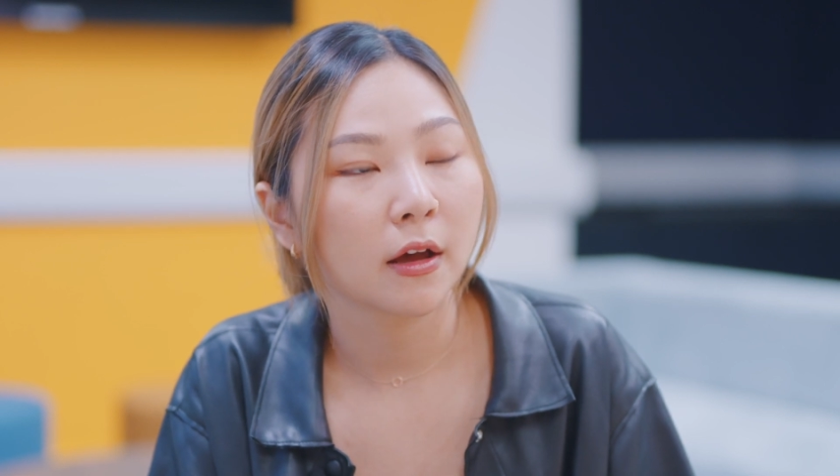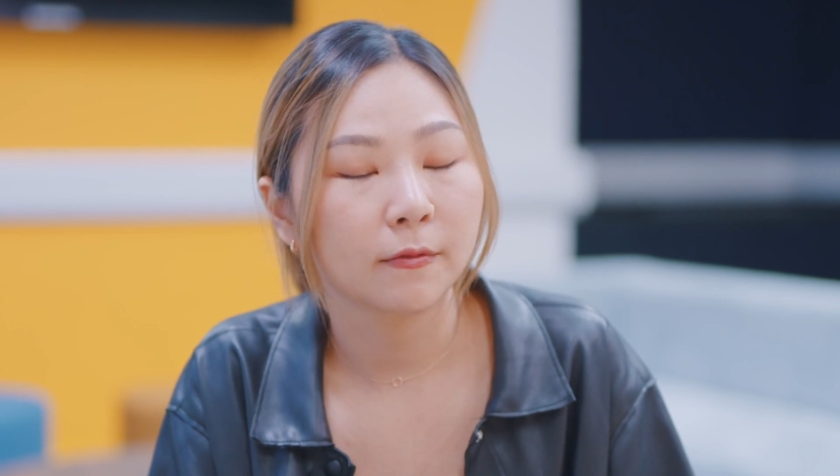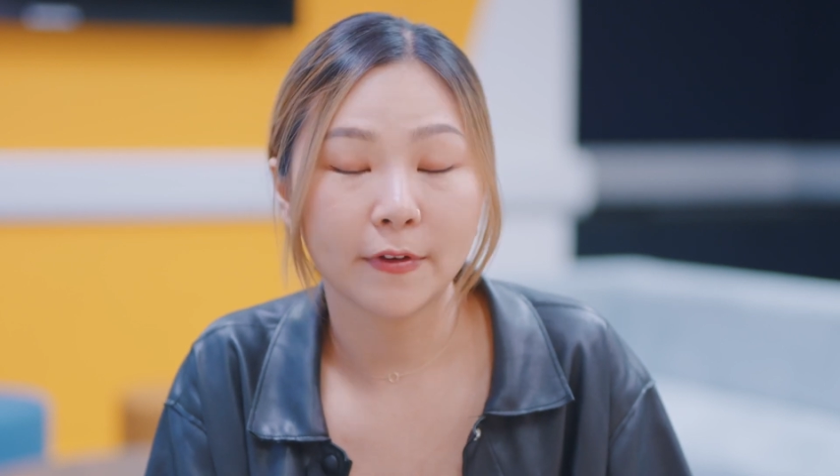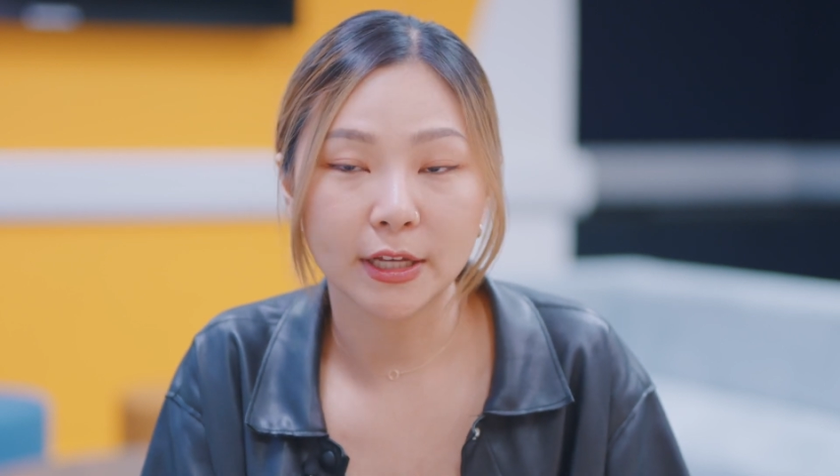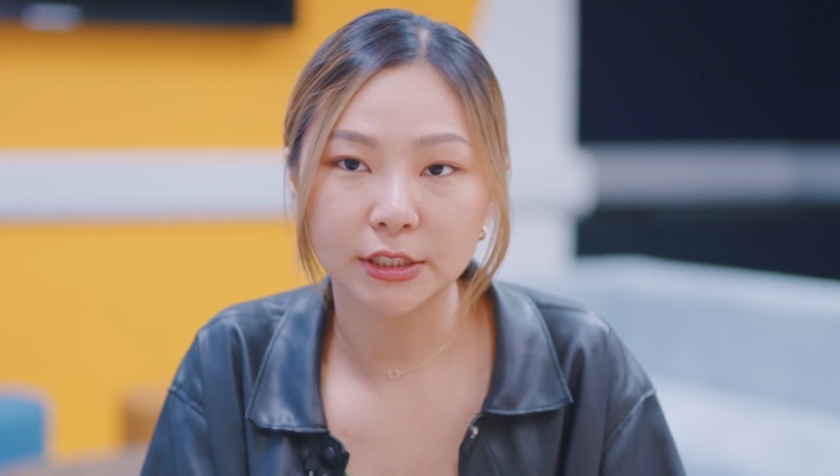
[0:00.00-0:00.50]

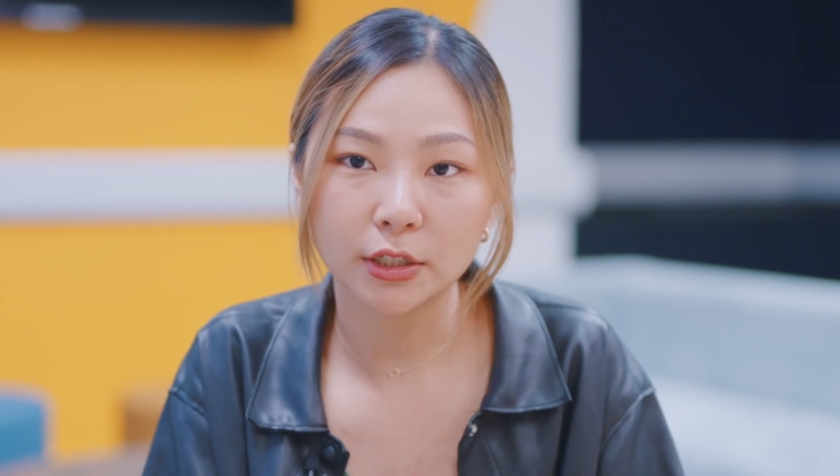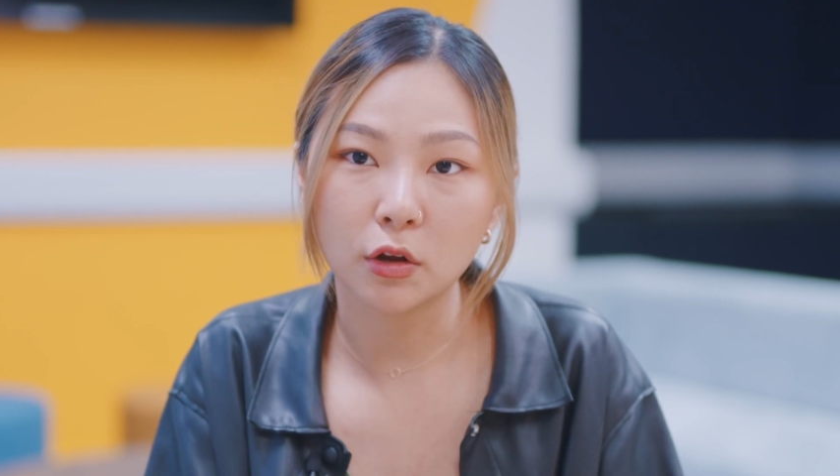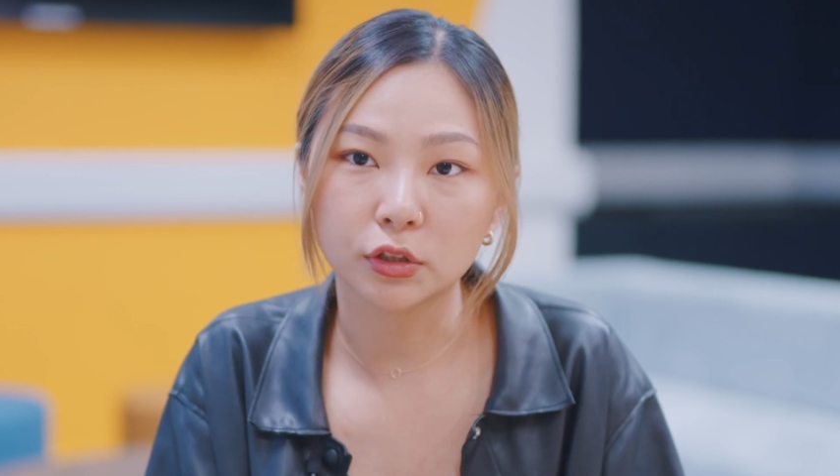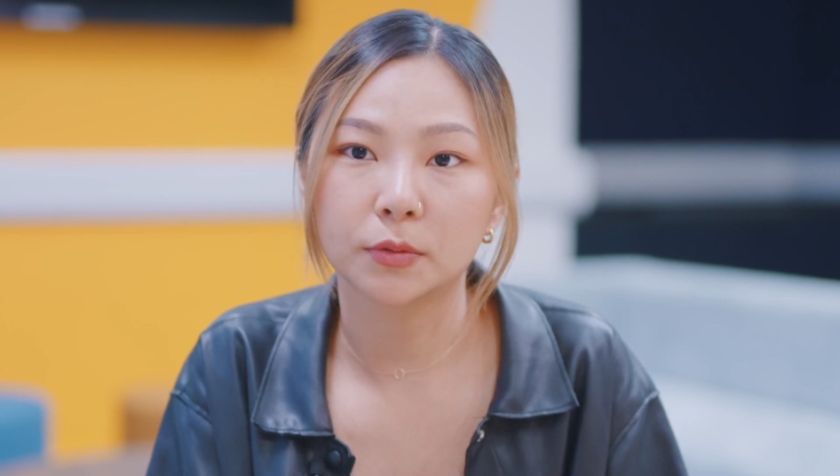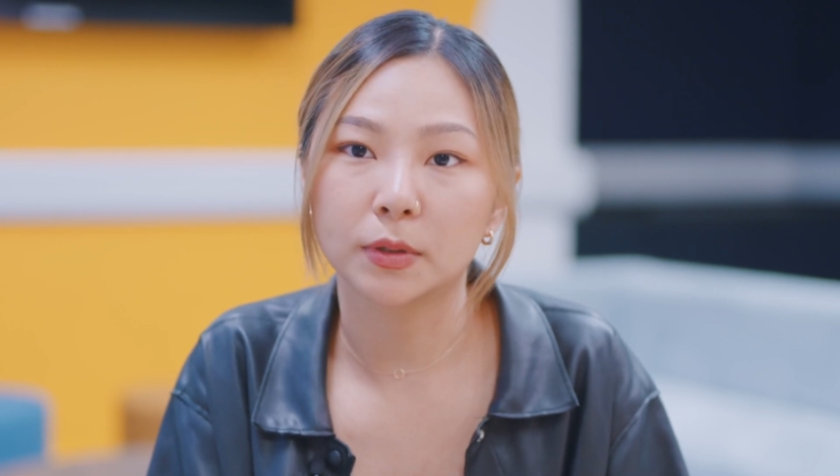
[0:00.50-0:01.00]
Fashion
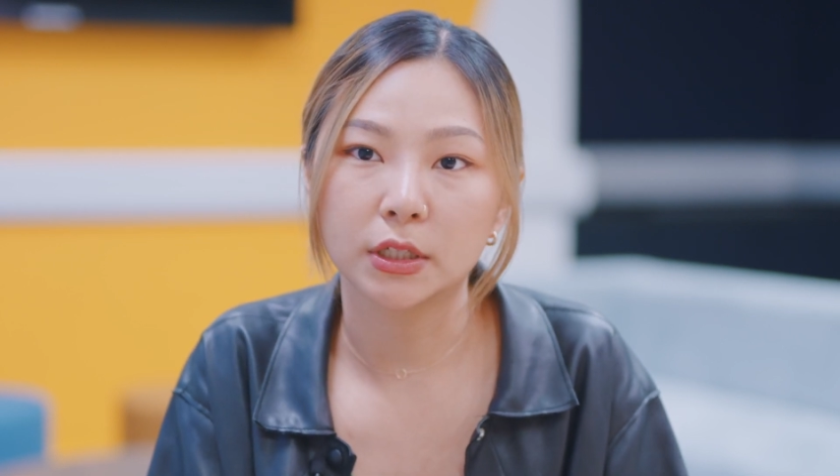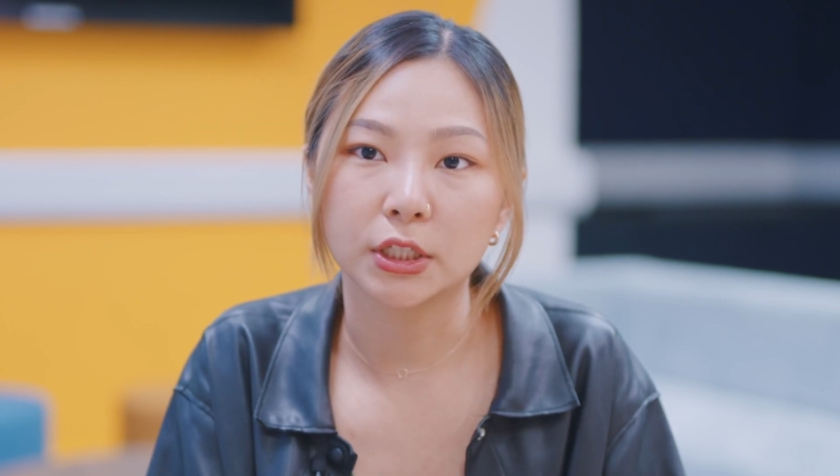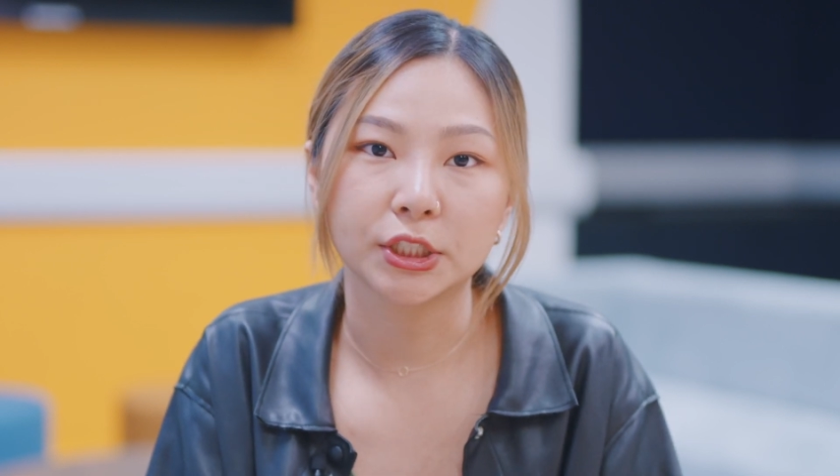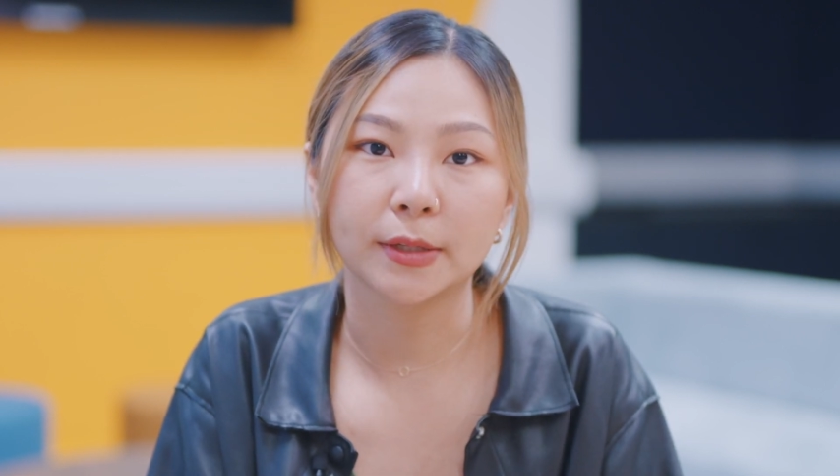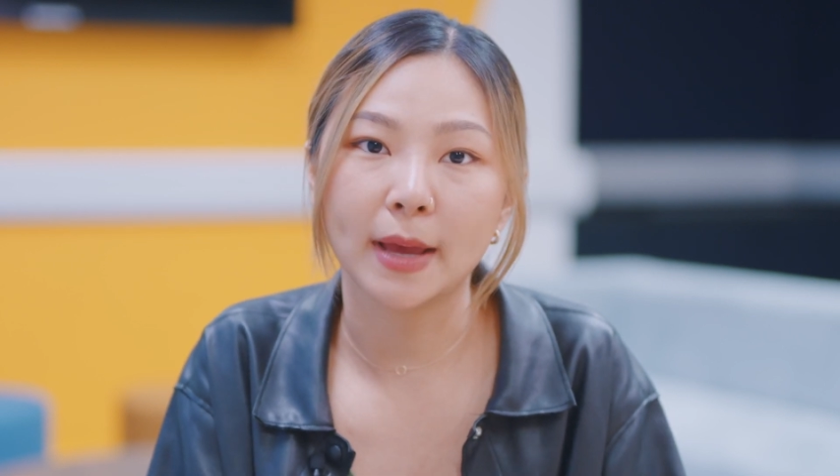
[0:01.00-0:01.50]
Entrepreneurship